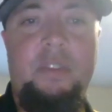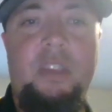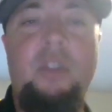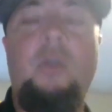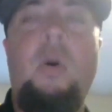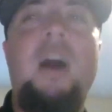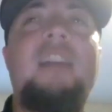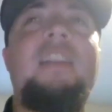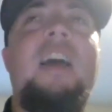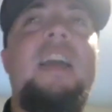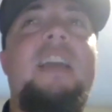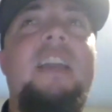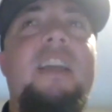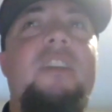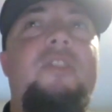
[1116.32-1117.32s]
you know, I
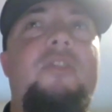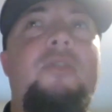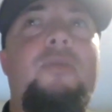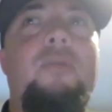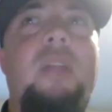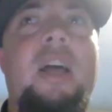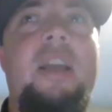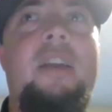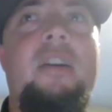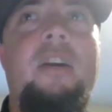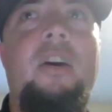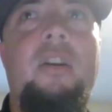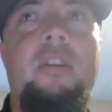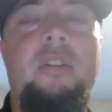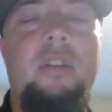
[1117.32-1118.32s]
liken it to
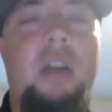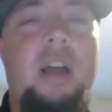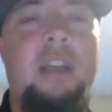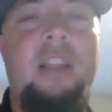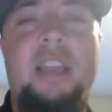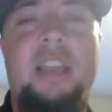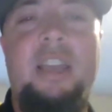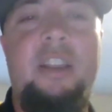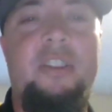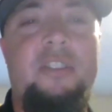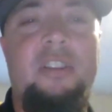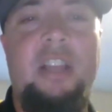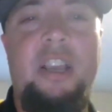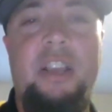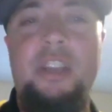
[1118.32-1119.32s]

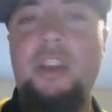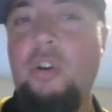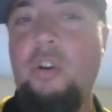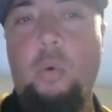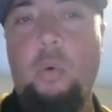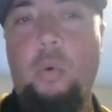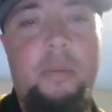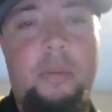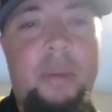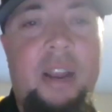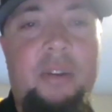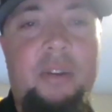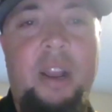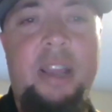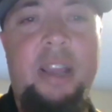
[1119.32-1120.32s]
like a young
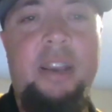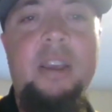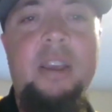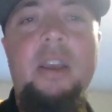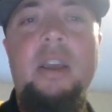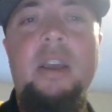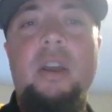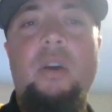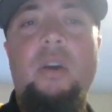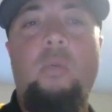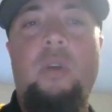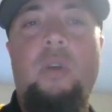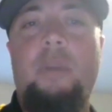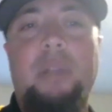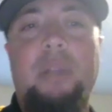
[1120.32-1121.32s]
quarterback, right?
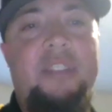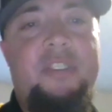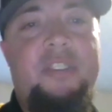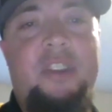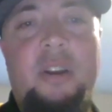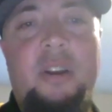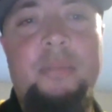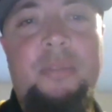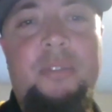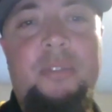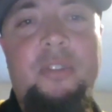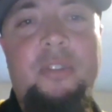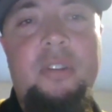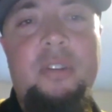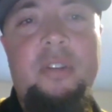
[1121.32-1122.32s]
When a blitz
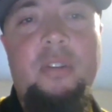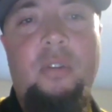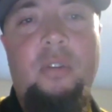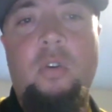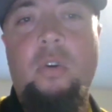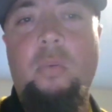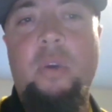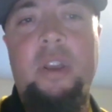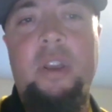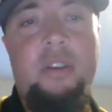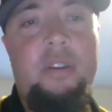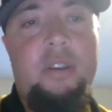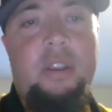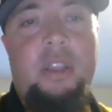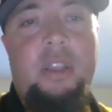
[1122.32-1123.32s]
comes or
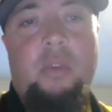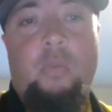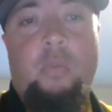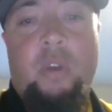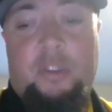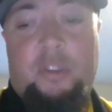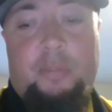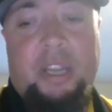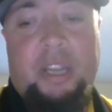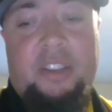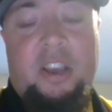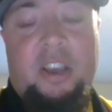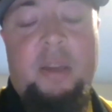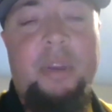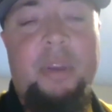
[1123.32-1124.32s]
when it's
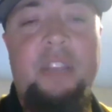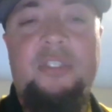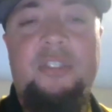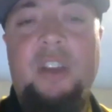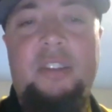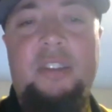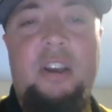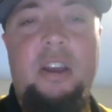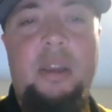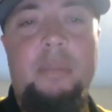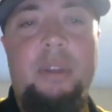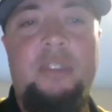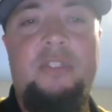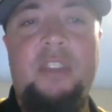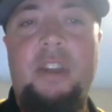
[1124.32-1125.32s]
picked up and he's got
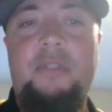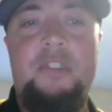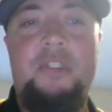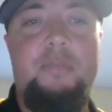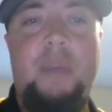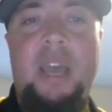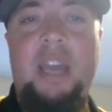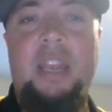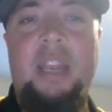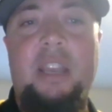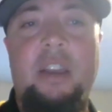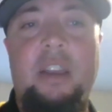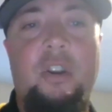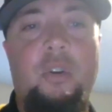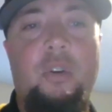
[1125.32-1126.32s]
time, instead of just
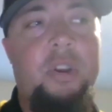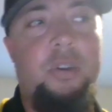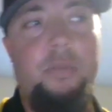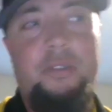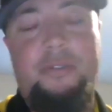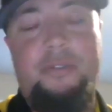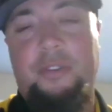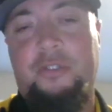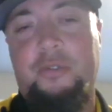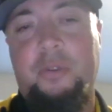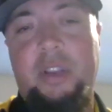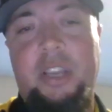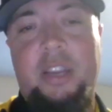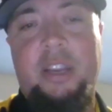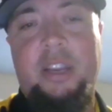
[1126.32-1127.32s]
panicking and going to his first
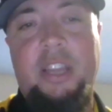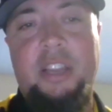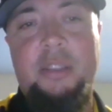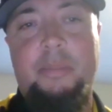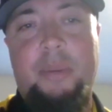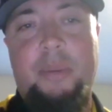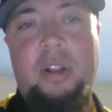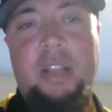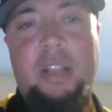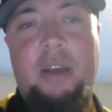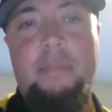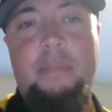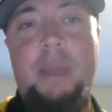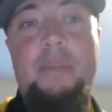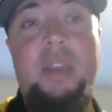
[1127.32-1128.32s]
read and getting the ball
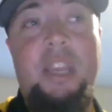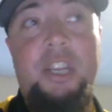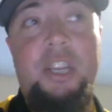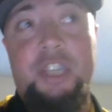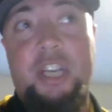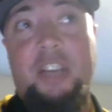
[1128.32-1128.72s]
out, maybe he